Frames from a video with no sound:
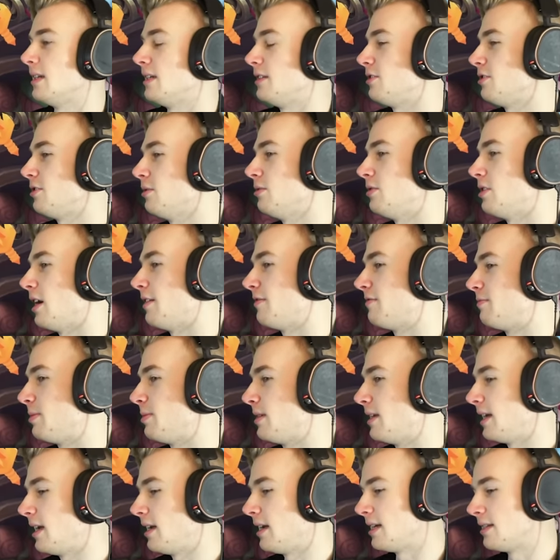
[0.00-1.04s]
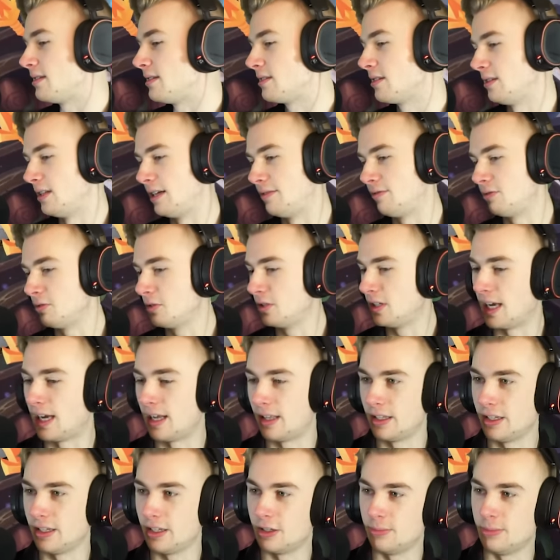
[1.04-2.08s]
It's so tough playing against the leveled
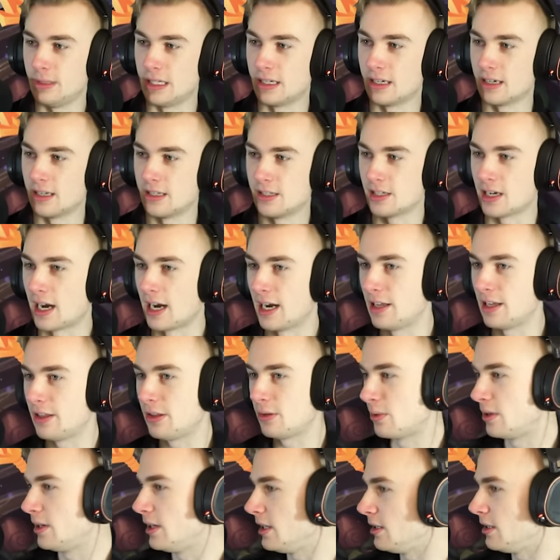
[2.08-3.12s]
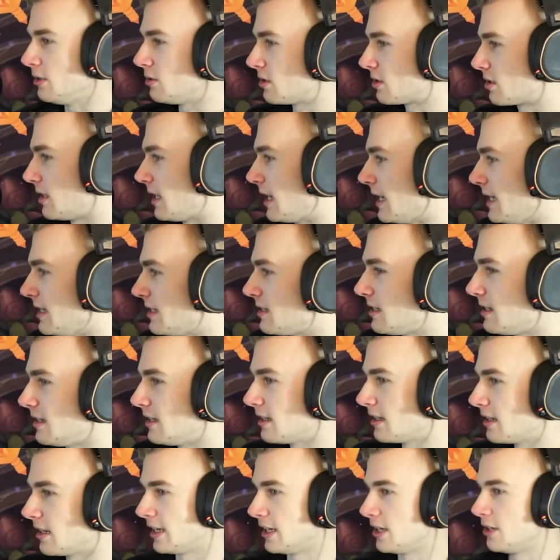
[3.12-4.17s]
Galio because either way you slice
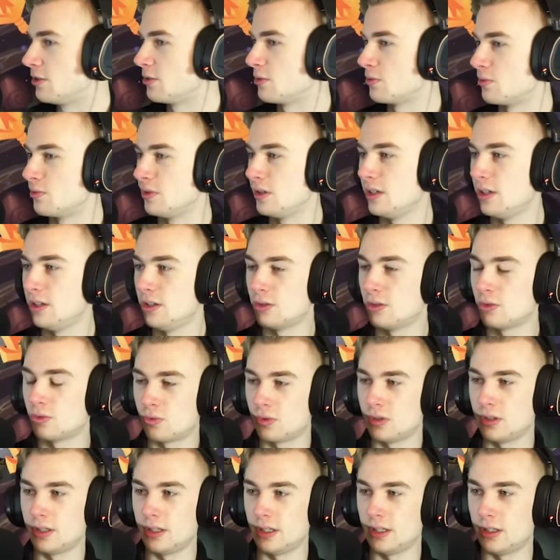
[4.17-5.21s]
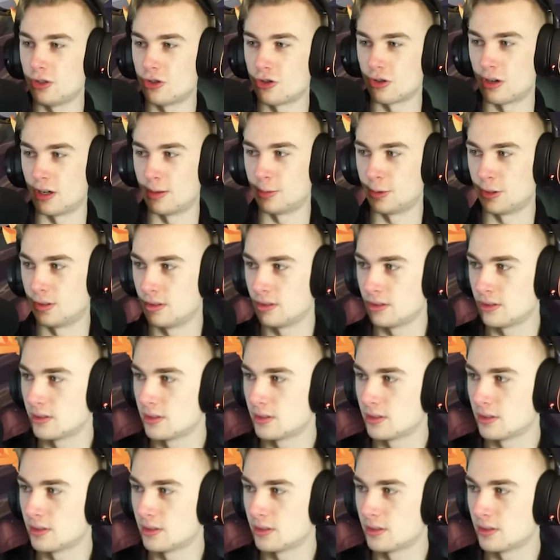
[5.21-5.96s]
it, like you're re you're really in trouble.